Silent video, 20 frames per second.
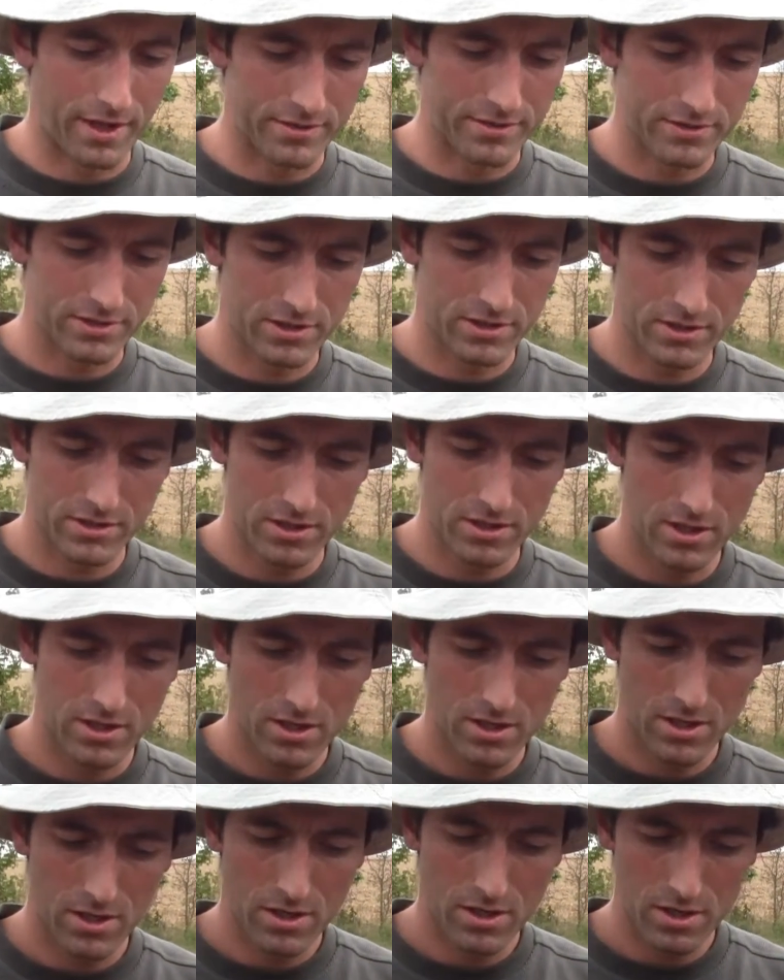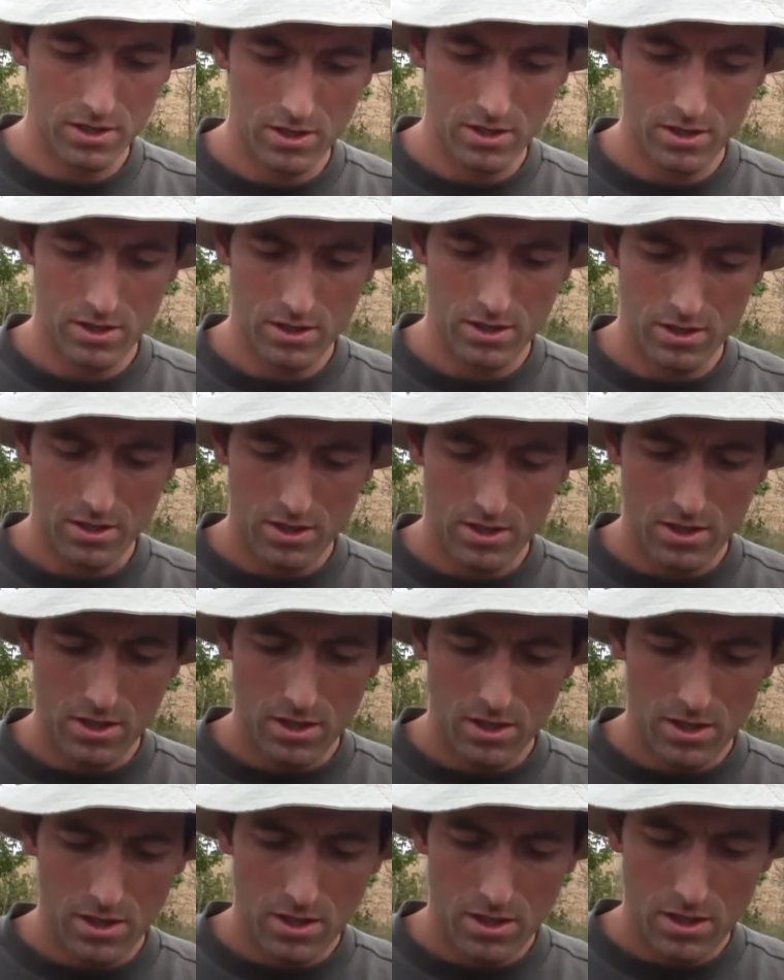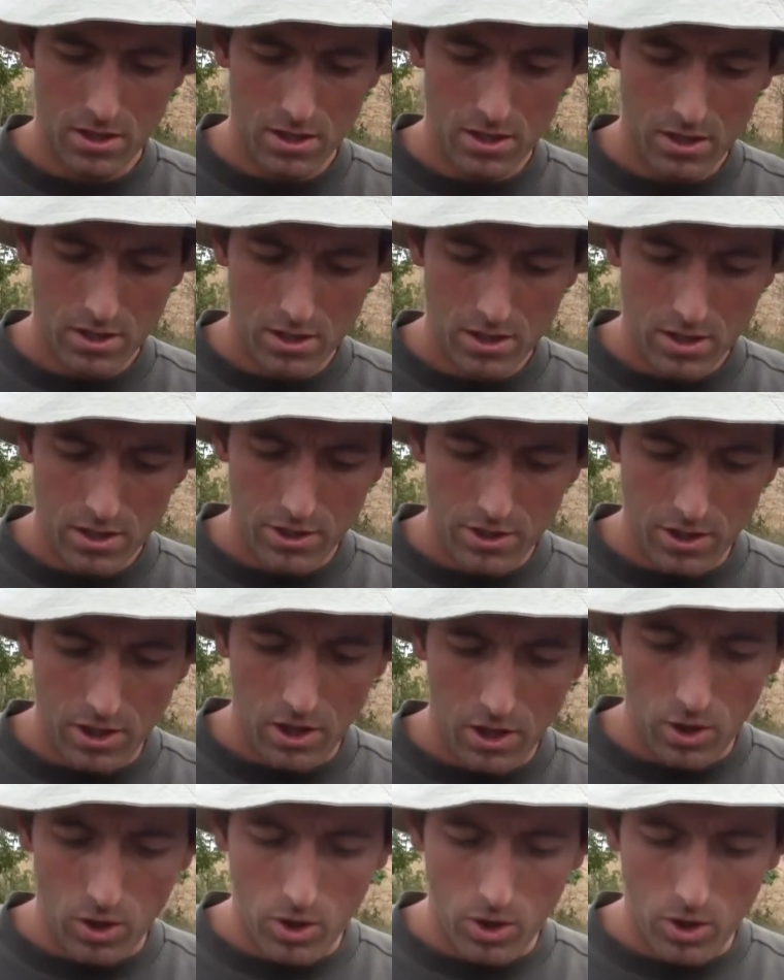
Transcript: How do you remove with the knife the eyes? How do you remove it?